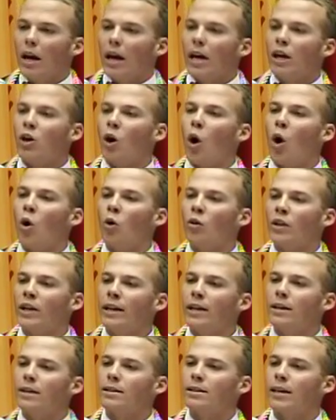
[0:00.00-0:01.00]
It
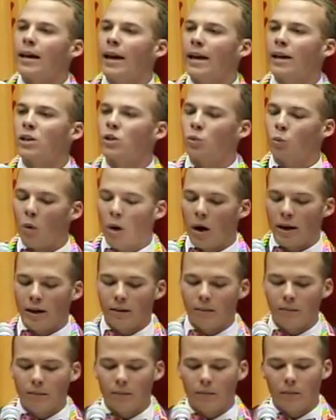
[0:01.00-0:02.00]
only takes one.
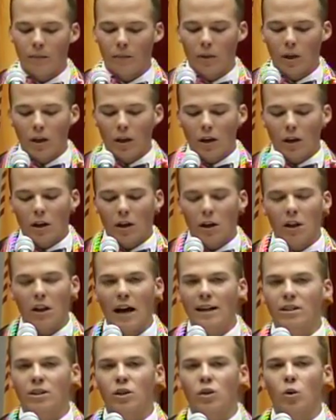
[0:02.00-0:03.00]

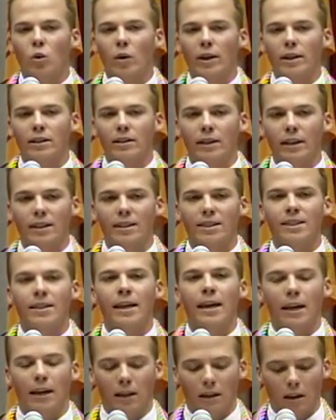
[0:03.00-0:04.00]
Class of
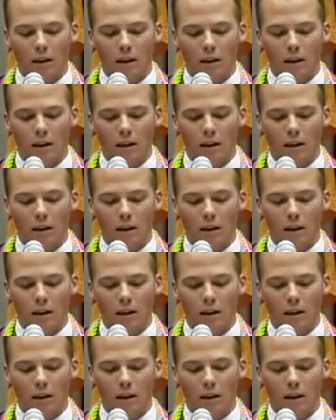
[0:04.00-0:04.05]
2016,